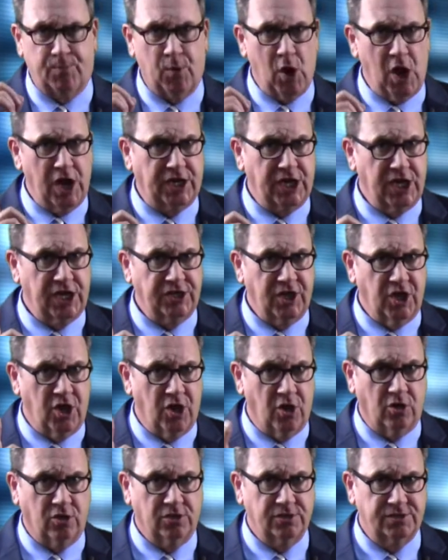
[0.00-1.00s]
breaking
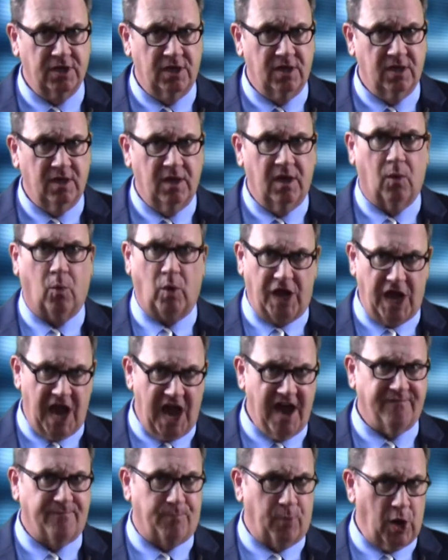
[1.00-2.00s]
news. We
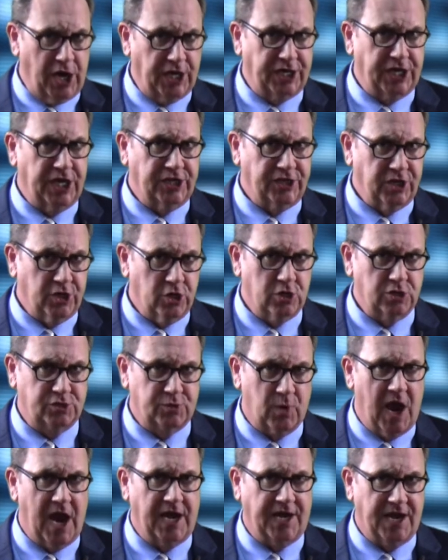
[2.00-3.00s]
have breaking
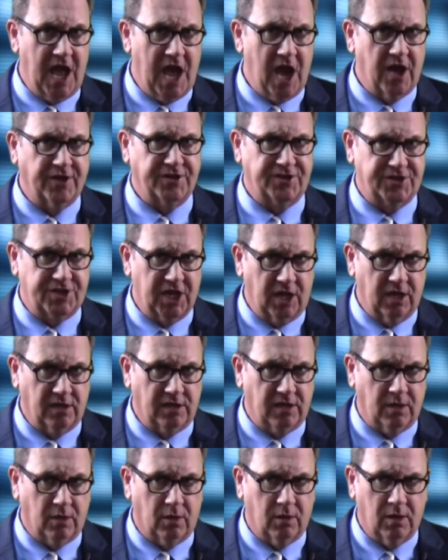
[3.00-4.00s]
news right now to tell
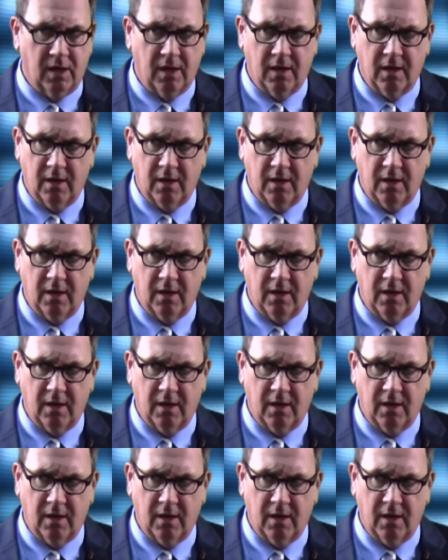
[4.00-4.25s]
you.